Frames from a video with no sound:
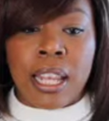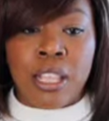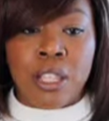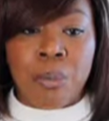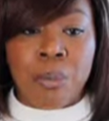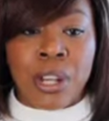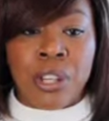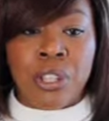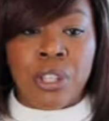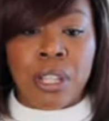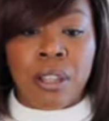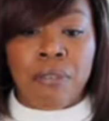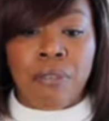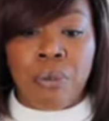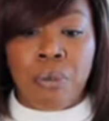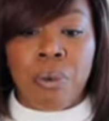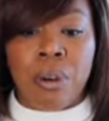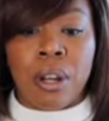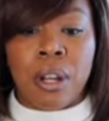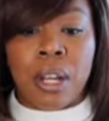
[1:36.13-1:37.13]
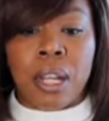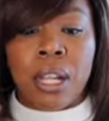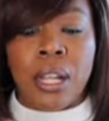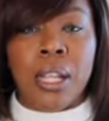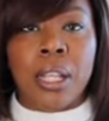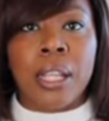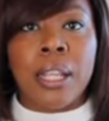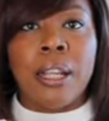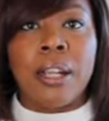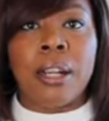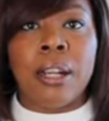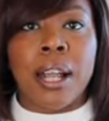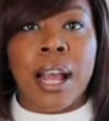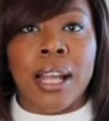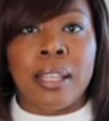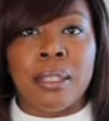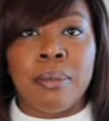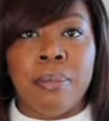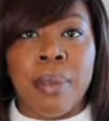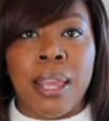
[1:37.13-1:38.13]
especially for clear
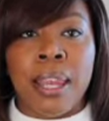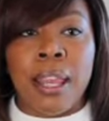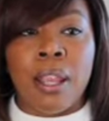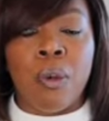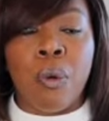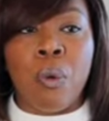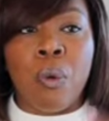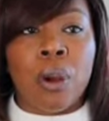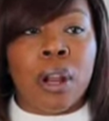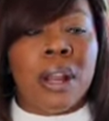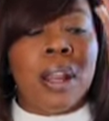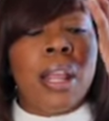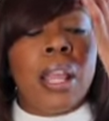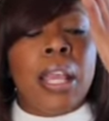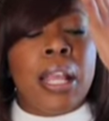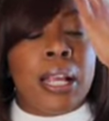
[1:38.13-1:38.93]
cosmetic or